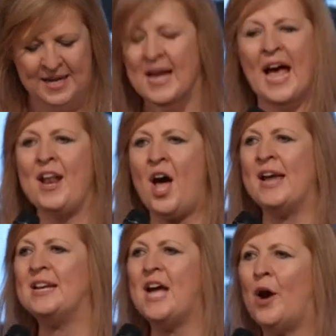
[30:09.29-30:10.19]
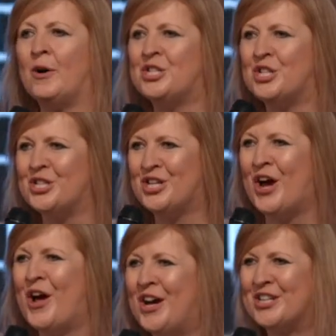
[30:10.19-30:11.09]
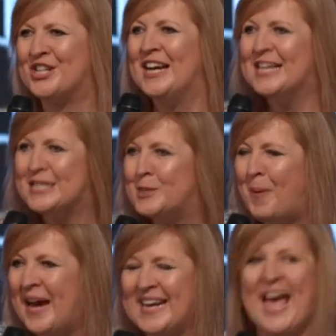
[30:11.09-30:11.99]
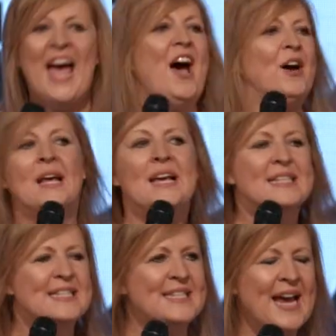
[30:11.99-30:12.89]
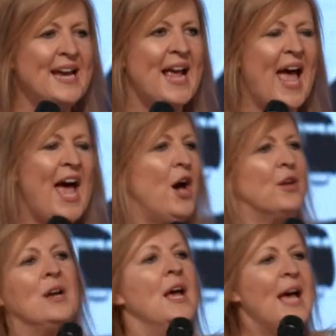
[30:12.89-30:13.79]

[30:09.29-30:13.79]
And I encourage you, church, speak out, sing out,